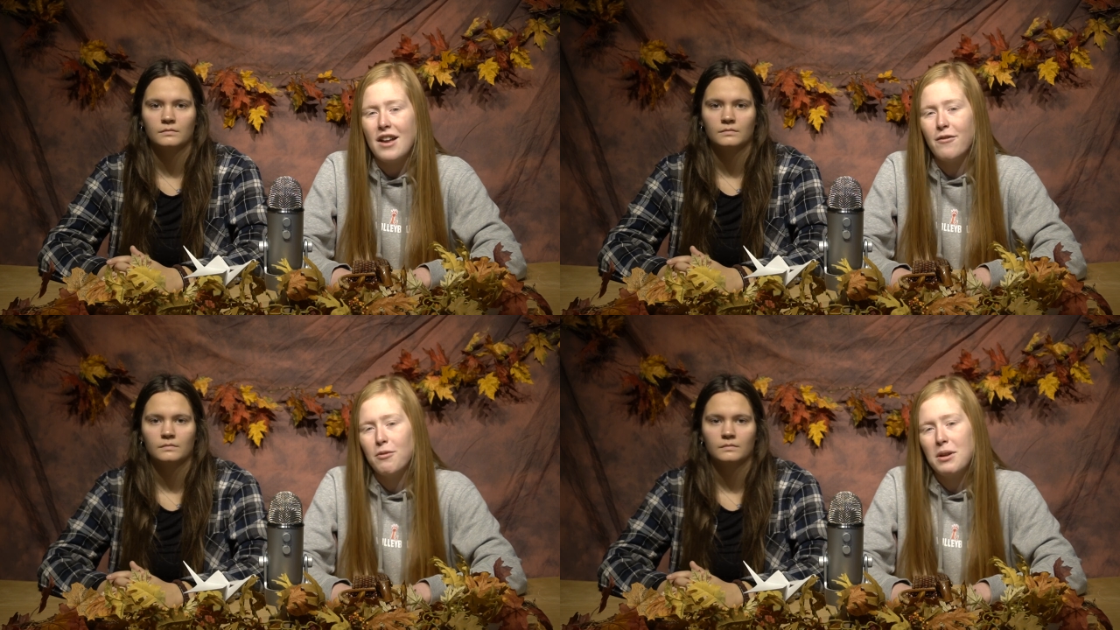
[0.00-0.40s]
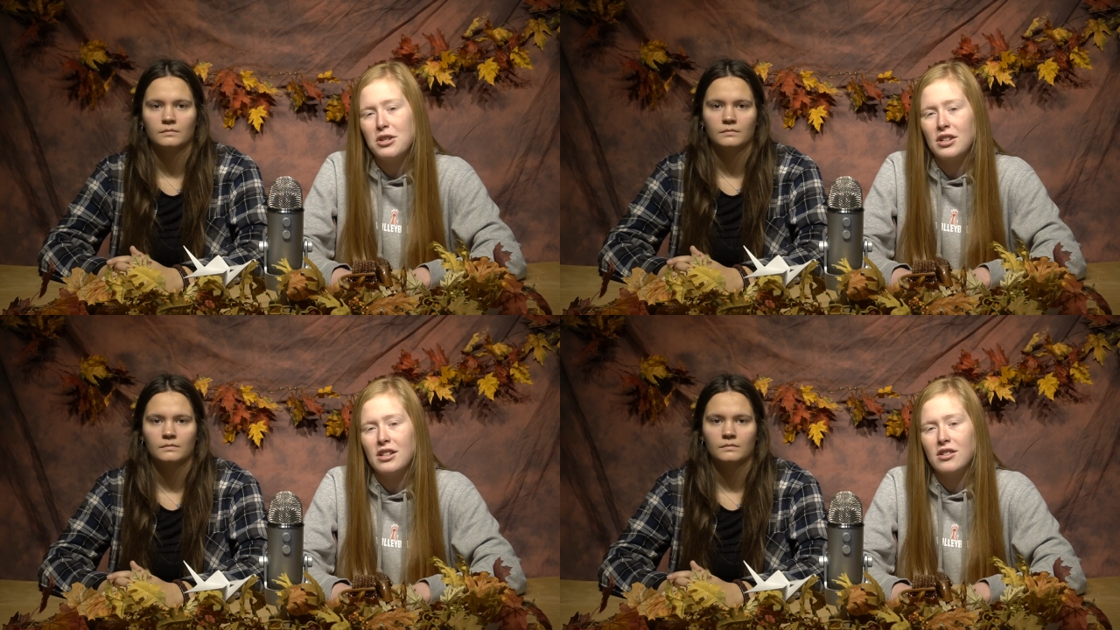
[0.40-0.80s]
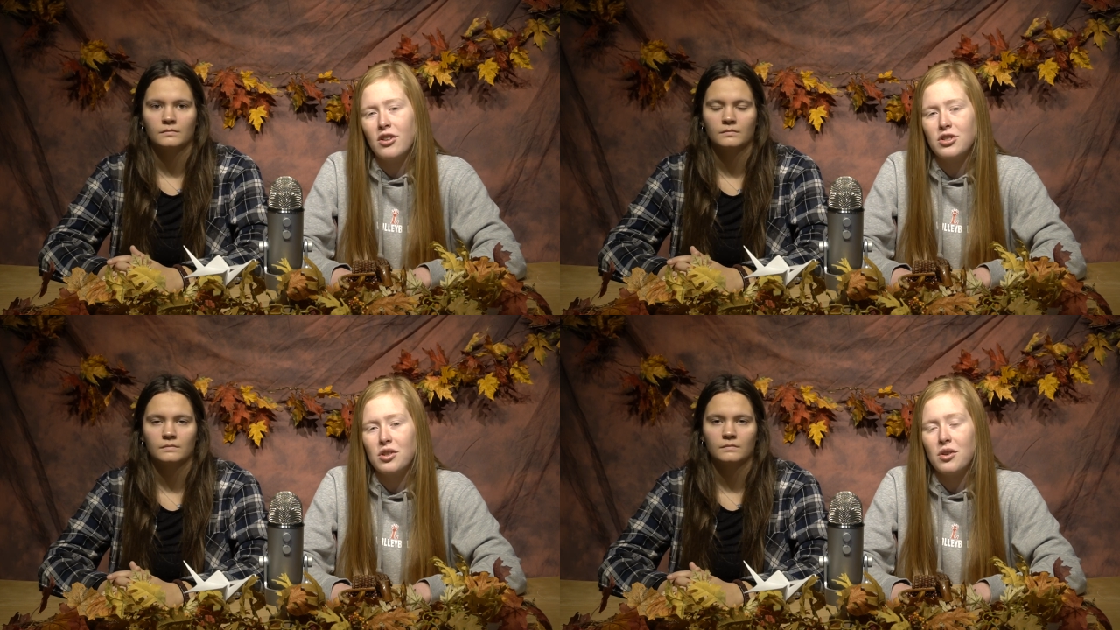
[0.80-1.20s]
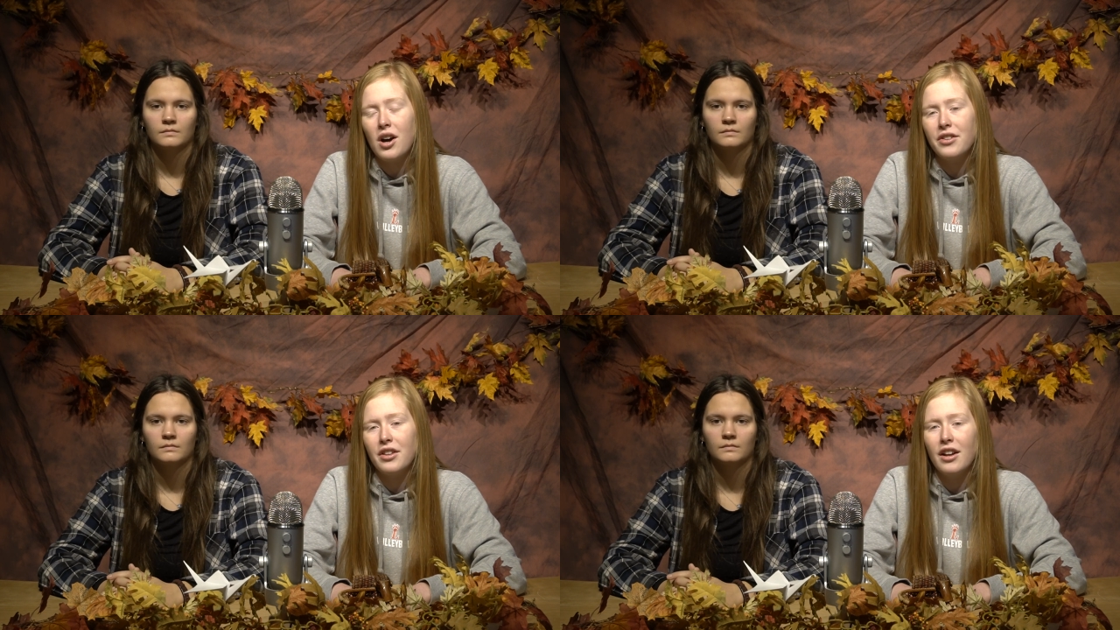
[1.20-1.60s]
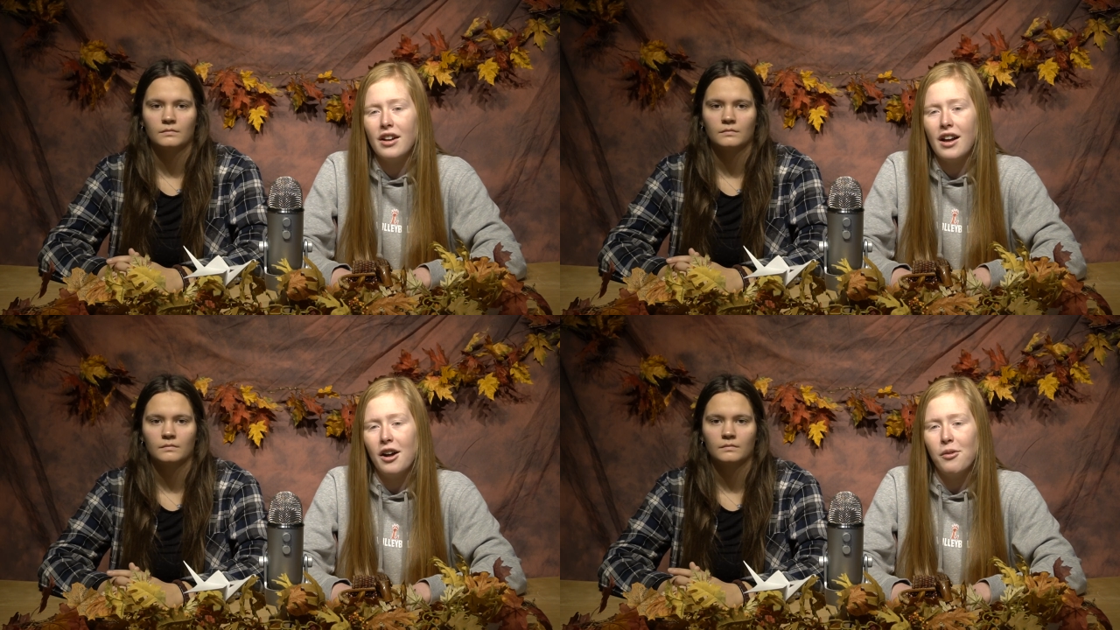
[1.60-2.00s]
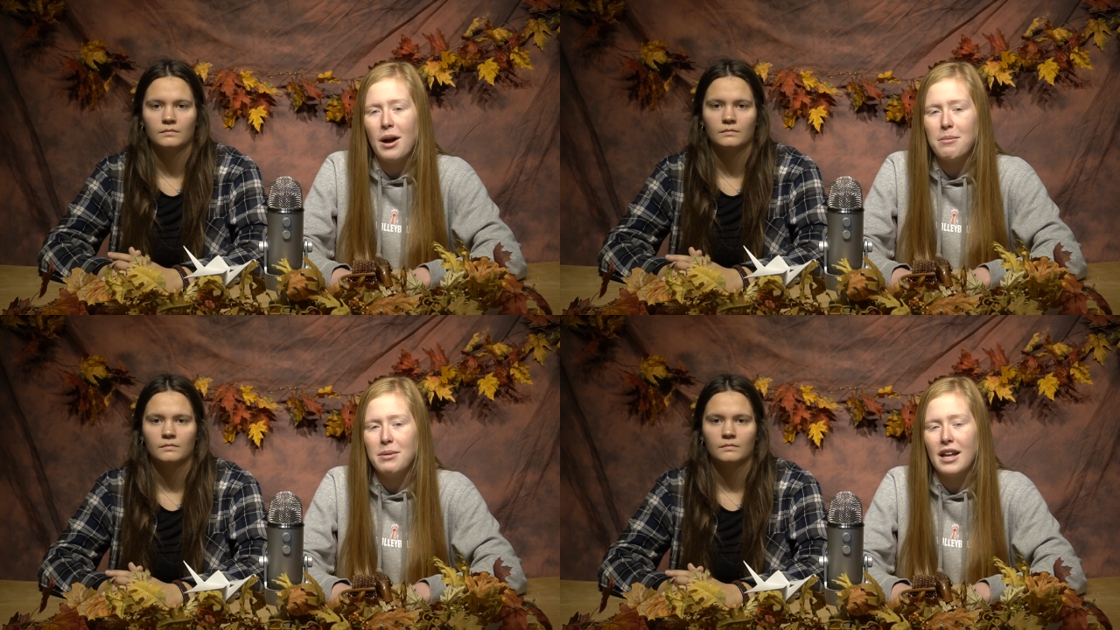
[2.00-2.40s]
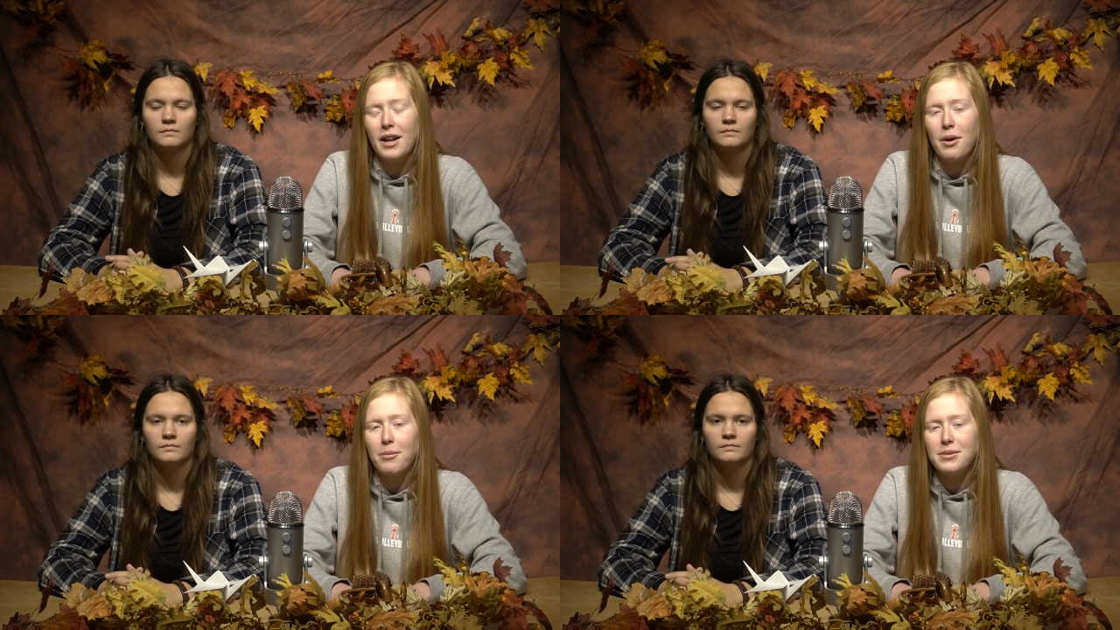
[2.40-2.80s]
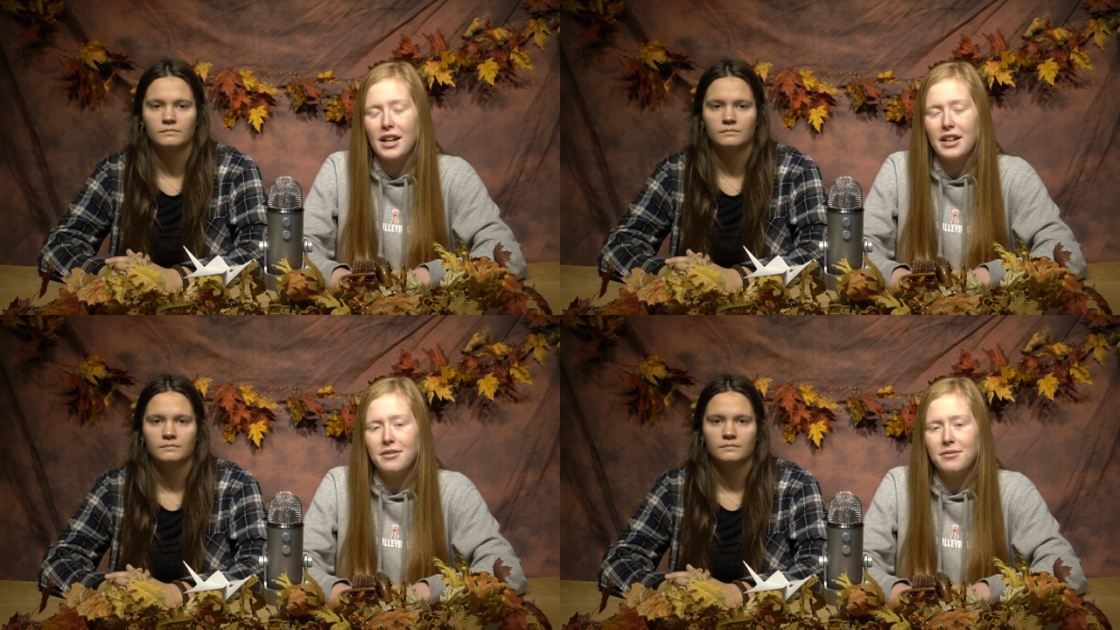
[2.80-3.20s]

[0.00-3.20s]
Speaker 1: Information is also on the LYBA website.